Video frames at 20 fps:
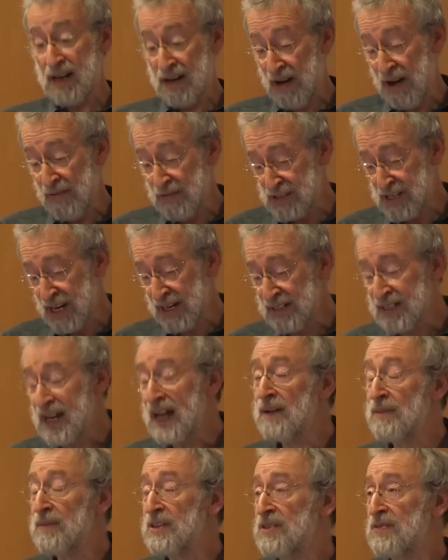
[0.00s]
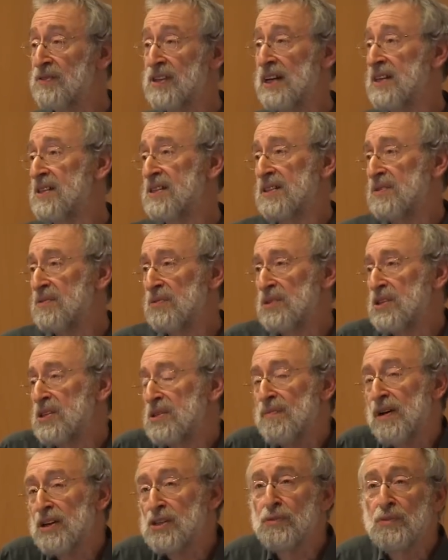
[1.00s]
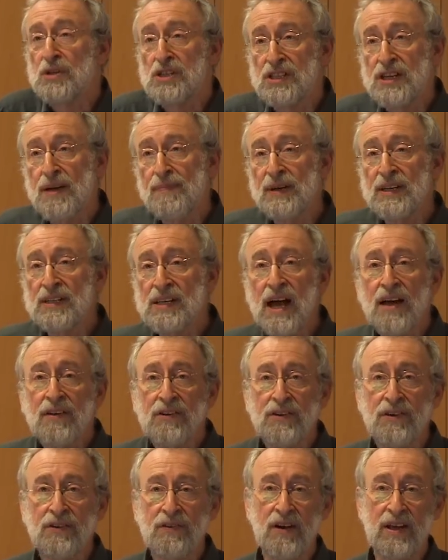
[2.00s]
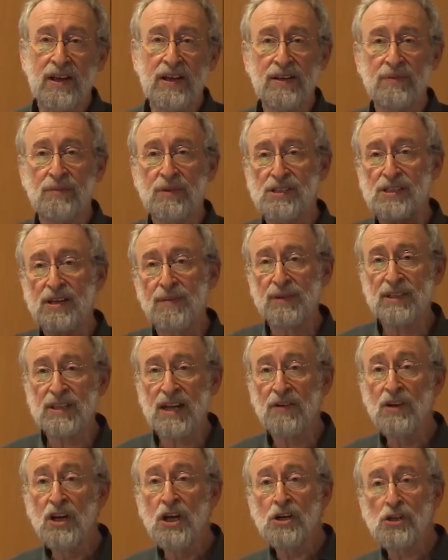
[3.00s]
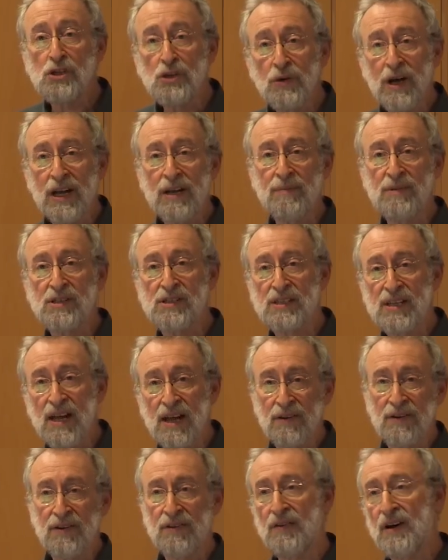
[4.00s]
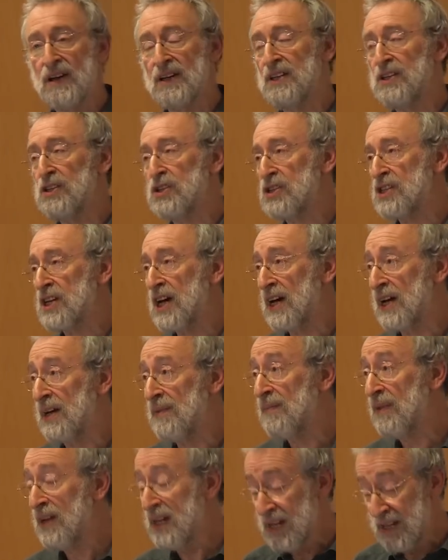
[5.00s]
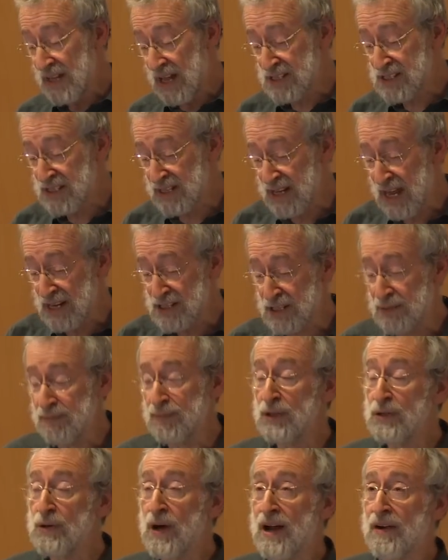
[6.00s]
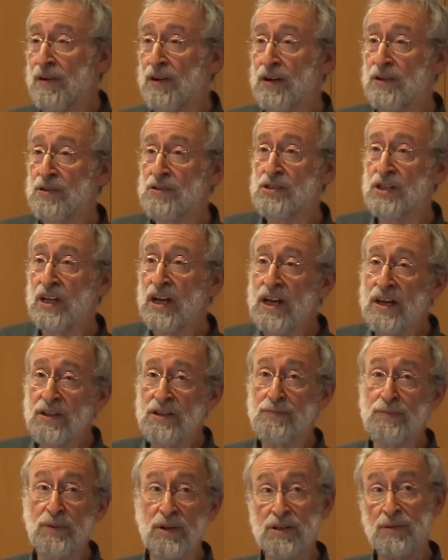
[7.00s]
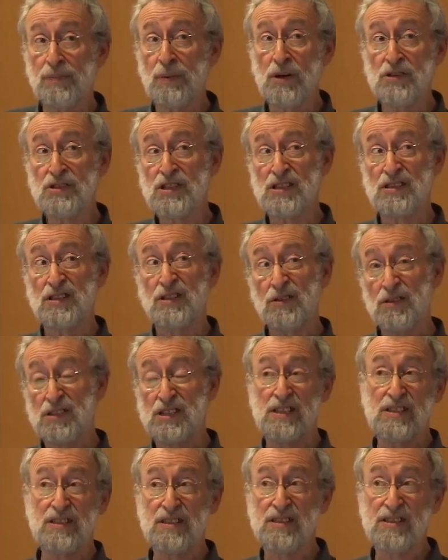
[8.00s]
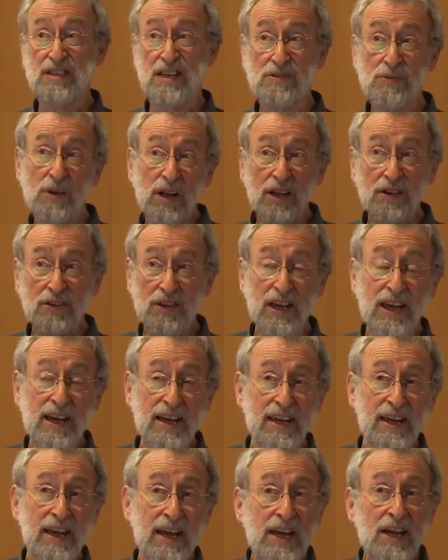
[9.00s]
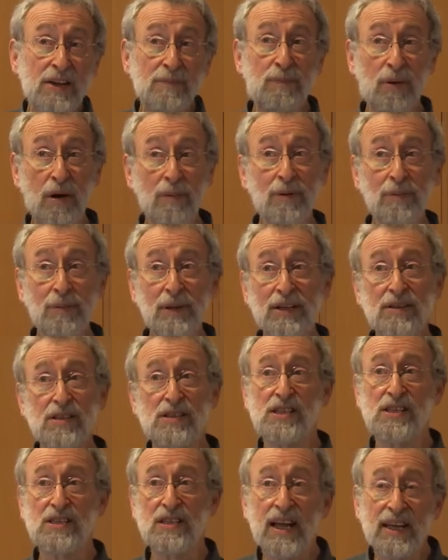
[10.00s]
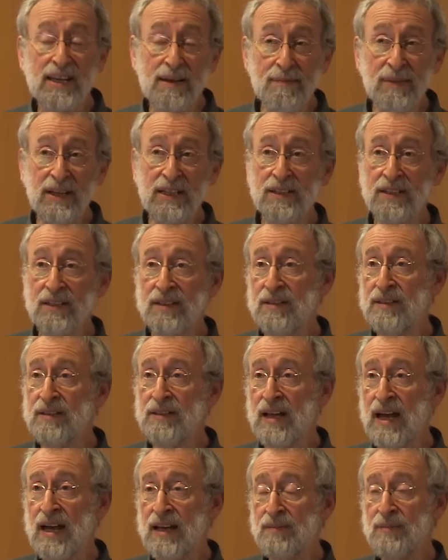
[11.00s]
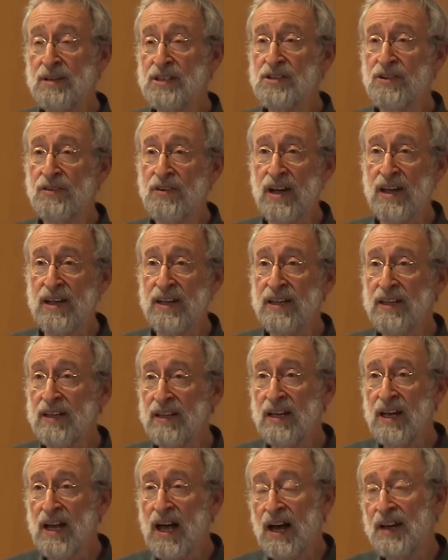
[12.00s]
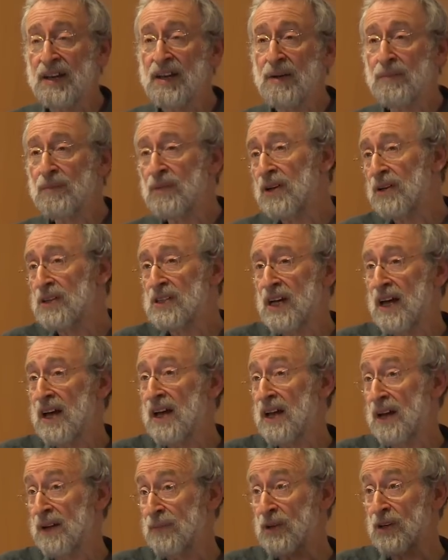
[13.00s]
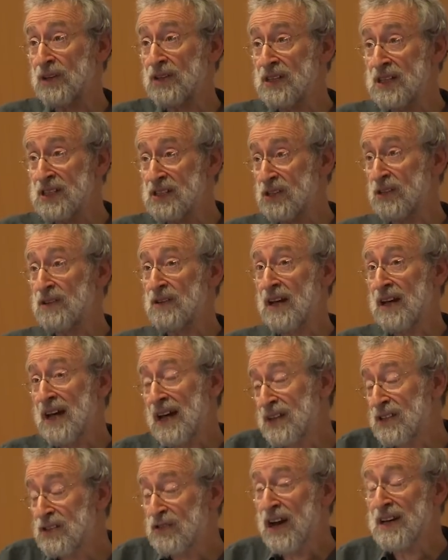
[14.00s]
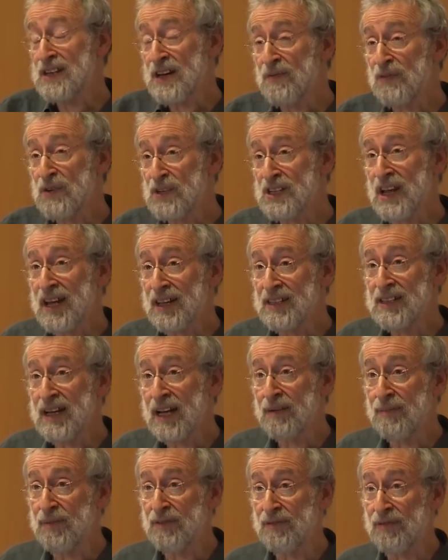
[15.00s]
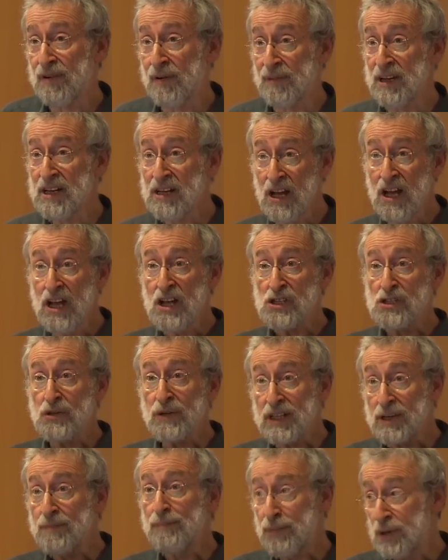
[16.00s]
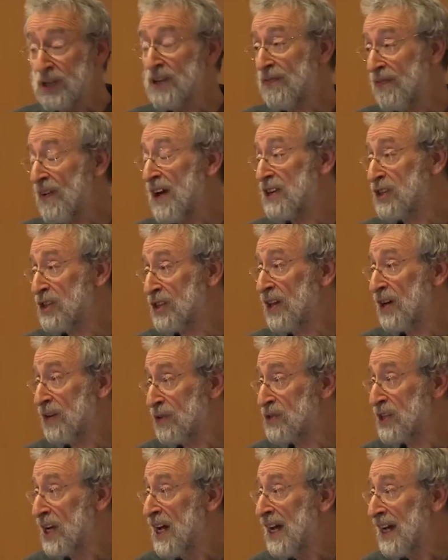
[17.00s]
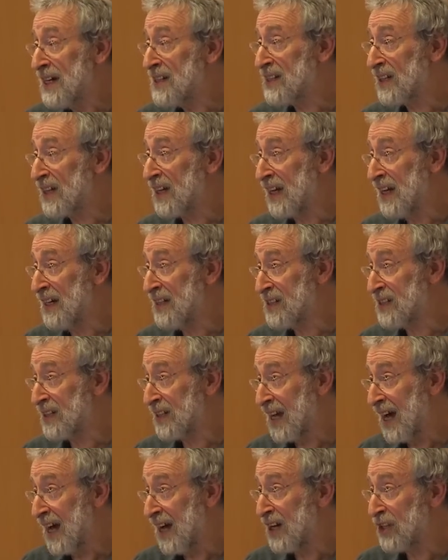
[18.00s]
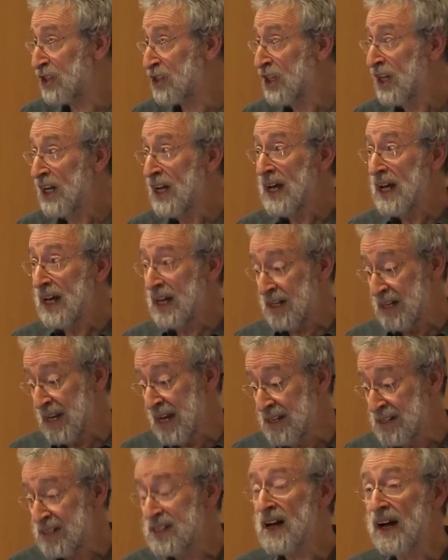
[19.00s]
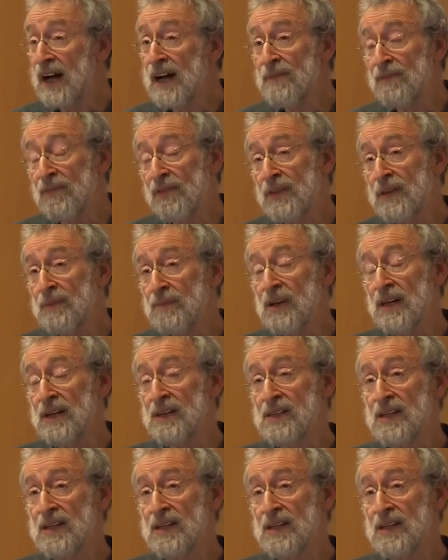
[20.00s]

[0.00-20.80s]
every second element of data. Just imagine we're stepping down an array, and we're stepping down 2 elements down an array each time. That's the blue arrows. The processor looks at this and says, well, okay, probably this is like a 1,000,000 element array, and I'm going to need to extract every second element from it. So it can prefetch those into cache in time for them